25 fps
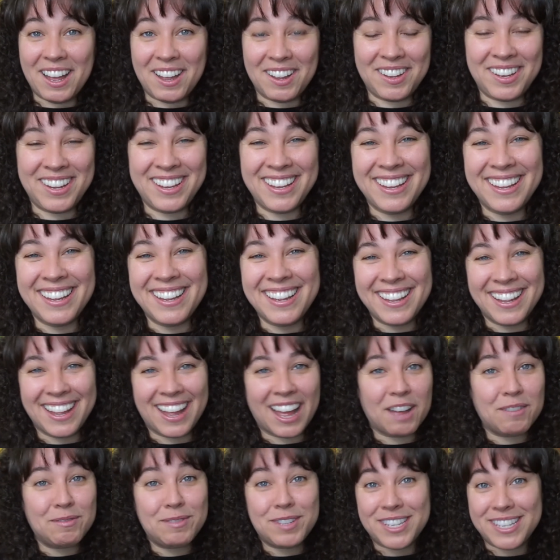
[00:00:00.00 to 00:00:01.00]

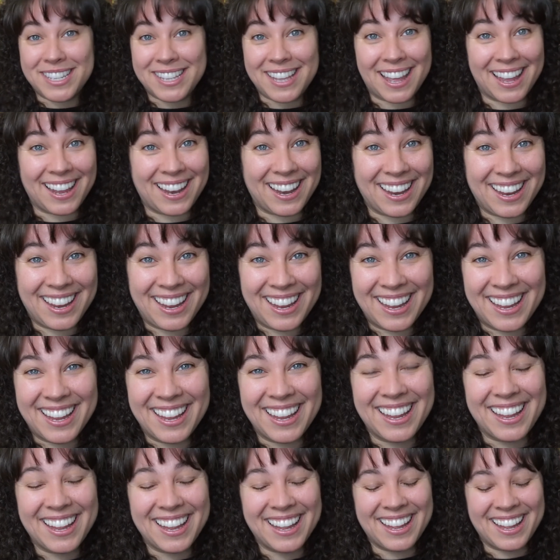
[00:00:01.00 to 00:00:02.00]
I'm just kidding.
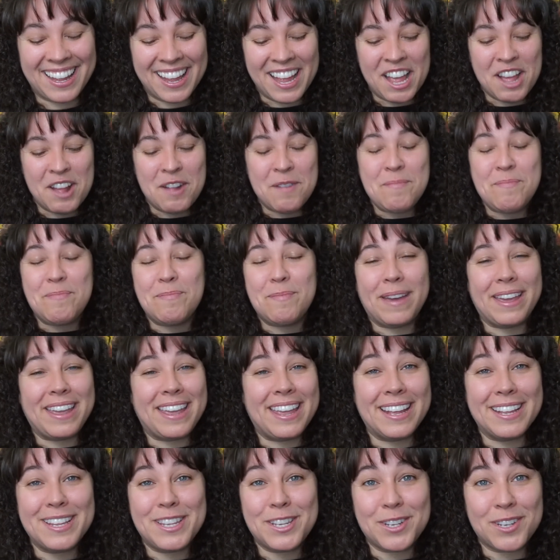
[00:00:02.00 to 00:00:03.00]

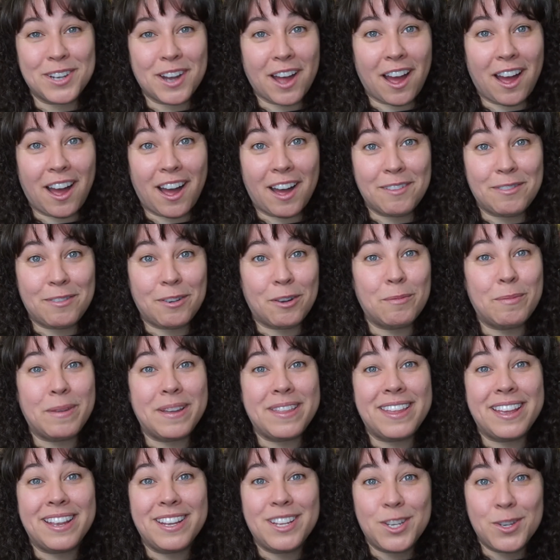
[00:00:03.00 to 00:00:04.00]
My kids are not
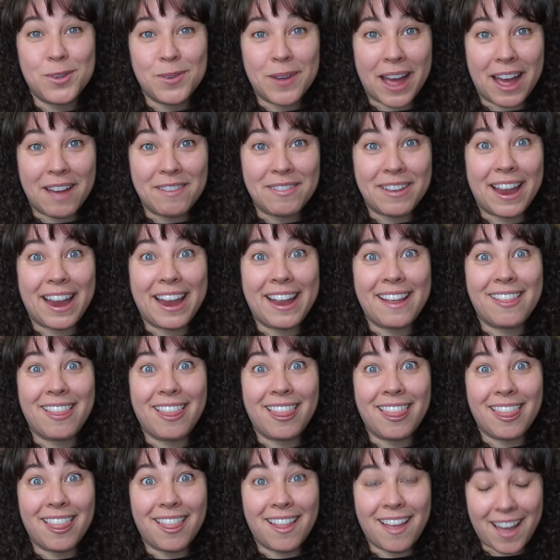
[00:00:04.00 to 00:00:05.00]
awful, but they do have
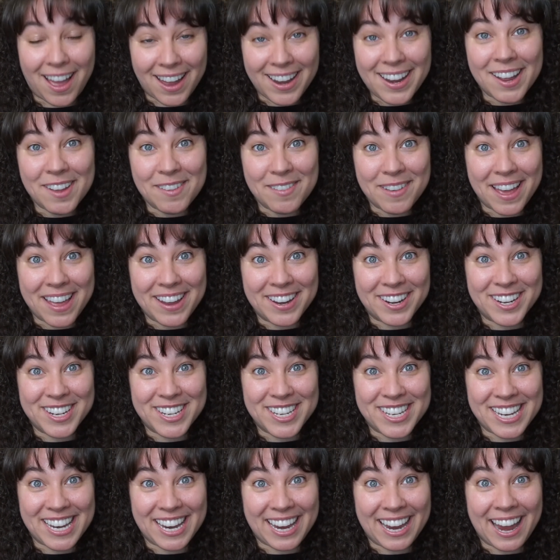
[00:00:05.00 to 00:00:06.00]
a lot of
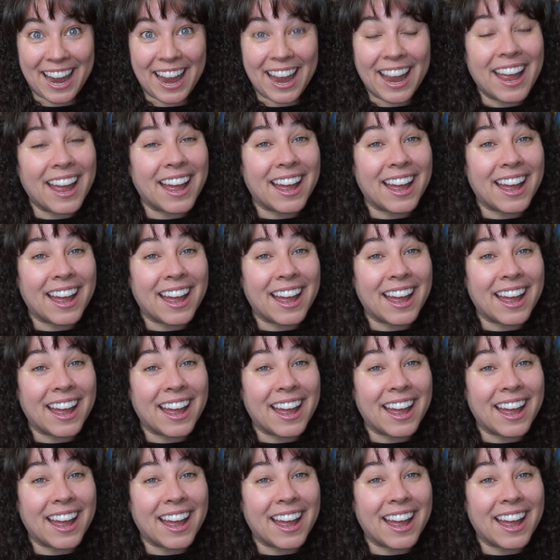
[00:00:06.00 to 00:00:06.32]
energy,